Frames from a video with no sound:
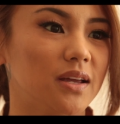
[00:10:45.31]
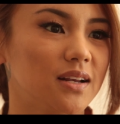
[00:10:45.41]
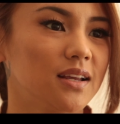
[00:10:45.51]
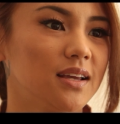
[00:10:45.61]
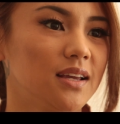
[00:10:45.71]

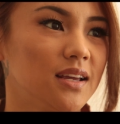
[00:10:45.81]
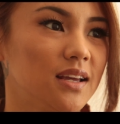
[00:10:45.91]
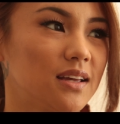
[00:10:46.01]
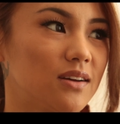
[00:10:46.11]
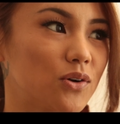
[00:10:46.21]
it.
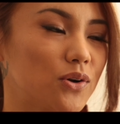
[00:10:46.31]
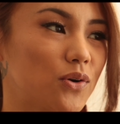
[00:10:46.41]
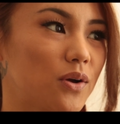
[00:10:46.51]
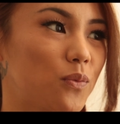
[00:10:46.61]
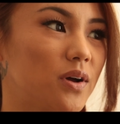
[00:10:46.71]
Or
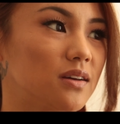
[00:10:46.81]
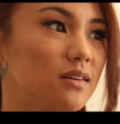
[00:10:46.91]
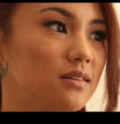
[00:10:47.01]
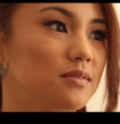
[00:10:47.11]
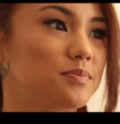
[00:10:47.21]
I want
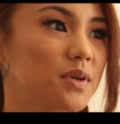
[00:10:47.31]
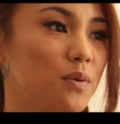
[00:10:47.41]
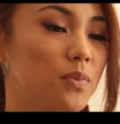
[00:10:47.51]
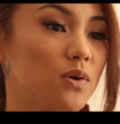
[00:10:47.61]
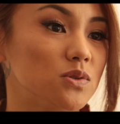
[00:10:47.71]
to
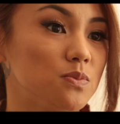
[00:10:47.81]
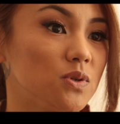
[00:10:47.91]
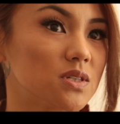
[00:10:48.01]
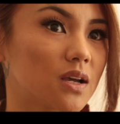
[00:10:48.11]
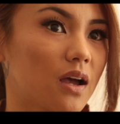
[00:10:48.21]
compose
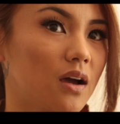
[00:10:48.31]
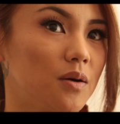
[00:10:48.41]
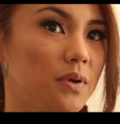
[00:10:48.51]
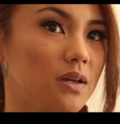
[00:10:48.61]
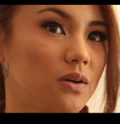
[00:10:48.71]
music, I
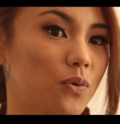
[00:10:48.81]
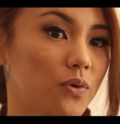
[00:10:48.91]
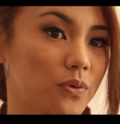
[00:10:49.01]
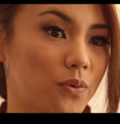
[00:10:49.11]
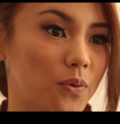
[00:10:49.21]
hum it
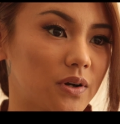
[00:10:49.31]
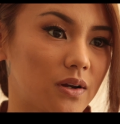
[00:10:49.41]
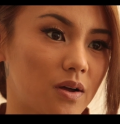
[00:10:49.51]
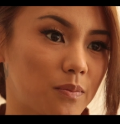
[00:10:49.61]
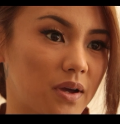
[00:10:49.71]
or record
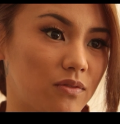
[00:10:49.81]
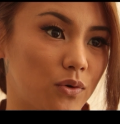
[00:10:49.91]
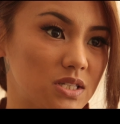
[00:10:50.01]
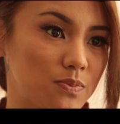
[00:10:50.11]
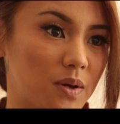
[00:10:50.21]
it on my
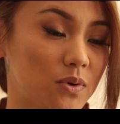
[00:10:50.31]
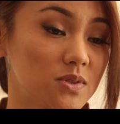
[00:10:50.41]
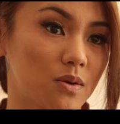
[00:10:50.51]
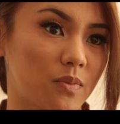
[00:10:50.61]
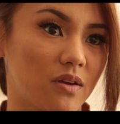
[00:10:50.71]
voice
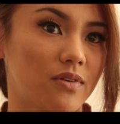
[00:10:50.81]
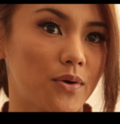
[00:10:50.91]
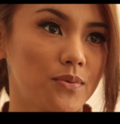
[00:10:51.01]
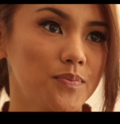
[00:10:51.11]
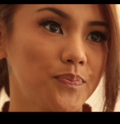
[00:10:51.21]
memos on my
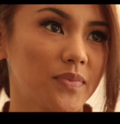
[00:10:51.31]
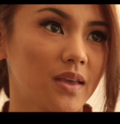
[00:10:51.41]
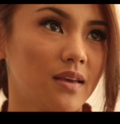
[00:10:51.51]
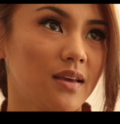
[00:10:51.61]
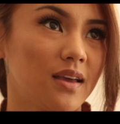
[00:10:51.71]
phone.
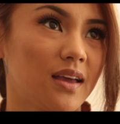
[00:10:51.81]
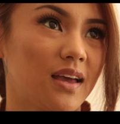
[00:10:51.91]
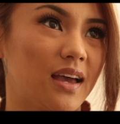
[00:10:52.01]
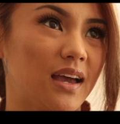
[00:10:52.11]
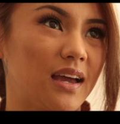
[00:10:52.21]

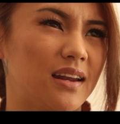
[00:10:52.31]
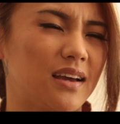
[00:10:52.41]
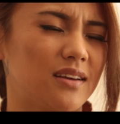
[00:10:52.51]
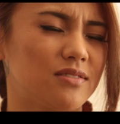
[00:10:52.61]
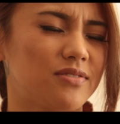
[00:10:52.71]
And
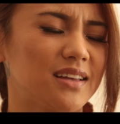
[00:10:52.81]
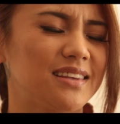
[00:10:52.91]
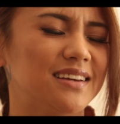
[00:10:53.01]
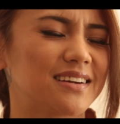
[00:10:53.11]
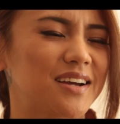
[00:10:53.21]
I
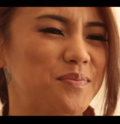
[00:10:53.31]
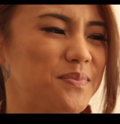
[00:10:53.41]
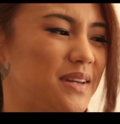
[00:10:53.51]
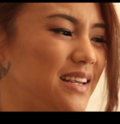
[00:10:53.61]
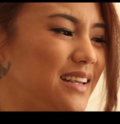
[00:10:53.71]
find the
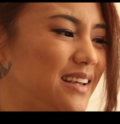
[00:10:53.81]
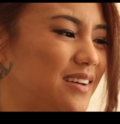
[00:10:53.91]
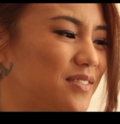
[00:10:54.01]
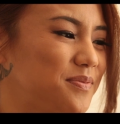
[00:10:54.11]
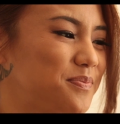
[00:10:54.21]

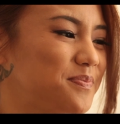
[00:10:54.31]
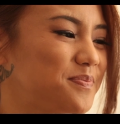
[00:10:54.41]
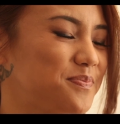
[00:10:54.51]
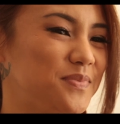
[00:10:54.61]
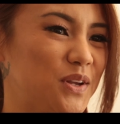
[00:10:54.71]
accompanying
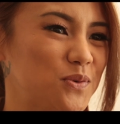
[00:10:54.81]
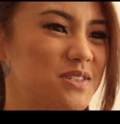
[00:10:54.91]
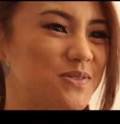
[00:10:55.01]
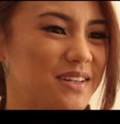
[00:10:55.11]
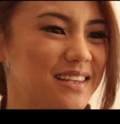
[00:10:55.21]

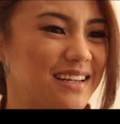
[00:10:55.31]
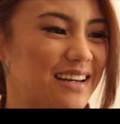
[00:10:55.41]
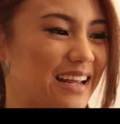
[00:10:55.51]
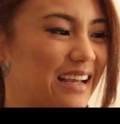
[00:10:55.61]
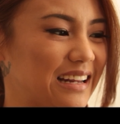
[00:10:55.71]
notes with it,
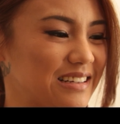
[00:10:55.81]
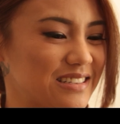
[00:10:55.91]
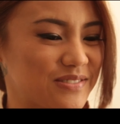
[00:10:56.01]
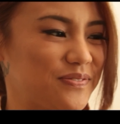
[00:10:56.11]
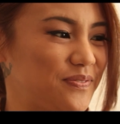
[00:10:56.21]
and I kind of
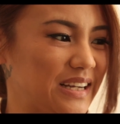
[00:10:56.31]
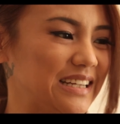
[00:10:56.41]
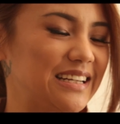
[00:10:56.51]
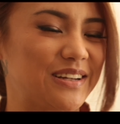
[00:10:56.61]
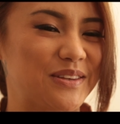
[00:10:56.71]
just
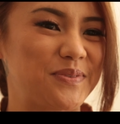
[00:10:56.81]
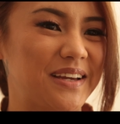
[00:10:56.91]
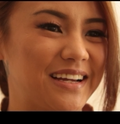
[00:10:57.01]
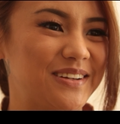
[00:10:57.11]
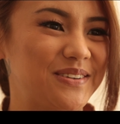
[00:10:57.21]
find it on the
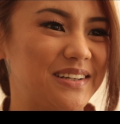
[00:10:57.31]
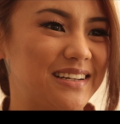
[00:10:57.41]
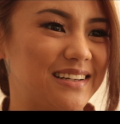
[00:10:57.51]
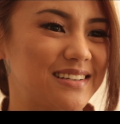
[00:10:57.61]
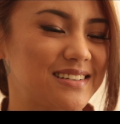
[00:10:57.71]
piano,
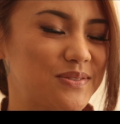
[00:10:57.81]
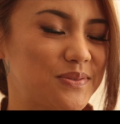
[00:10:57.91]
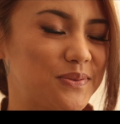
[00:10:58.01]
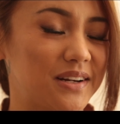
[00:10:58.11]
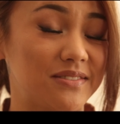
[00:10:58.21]
and
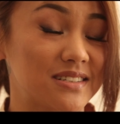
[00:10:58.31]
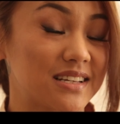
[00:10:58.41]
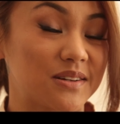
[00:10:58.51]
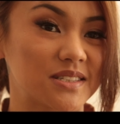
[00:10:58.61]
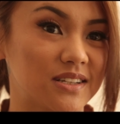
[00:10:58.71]
whatever
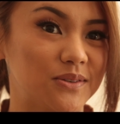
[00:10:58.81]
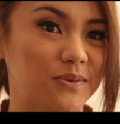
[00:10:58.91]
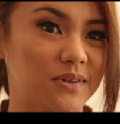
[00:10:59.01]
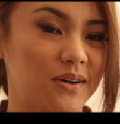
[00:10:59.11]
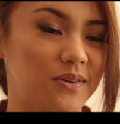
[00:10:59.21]
sounds good
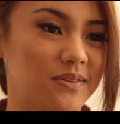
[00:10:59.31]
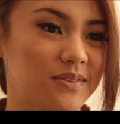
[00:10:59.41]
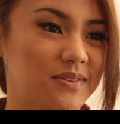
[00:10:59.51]
will go.